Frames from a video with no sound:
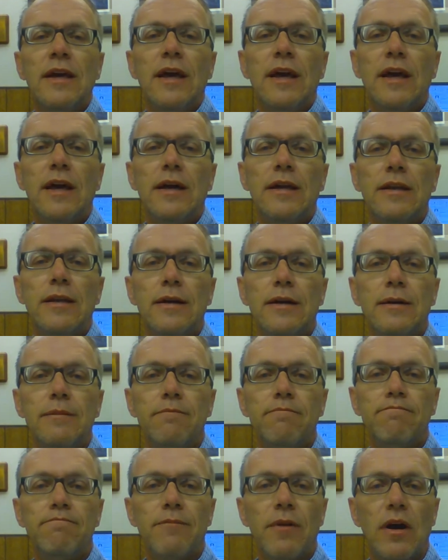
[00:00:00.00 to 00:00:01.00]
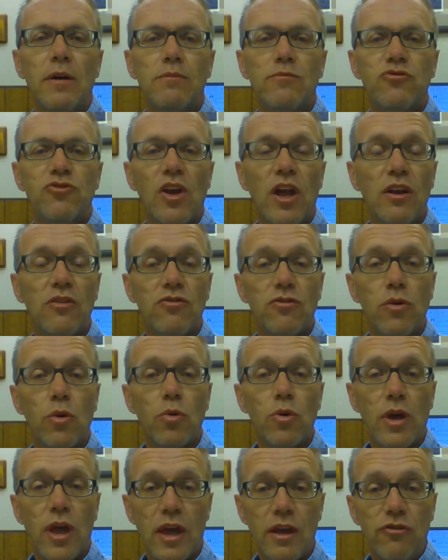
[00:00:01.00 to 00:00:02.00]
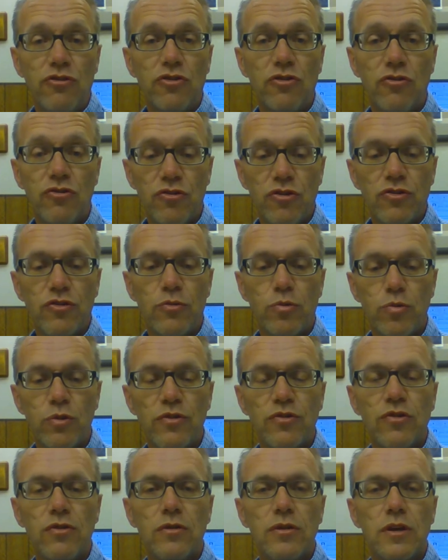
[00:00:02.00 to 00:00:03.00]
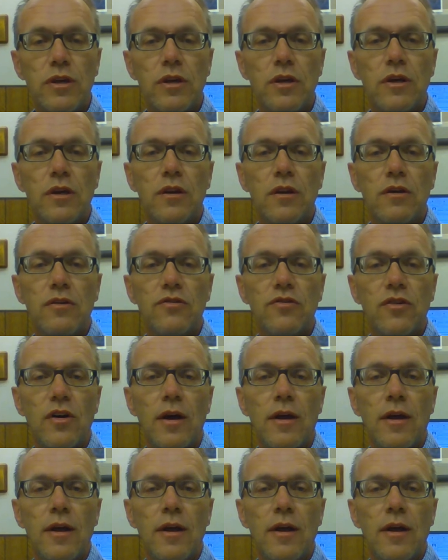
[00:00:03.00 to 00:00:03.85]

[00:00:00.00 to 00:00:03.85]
and changed location just recently and is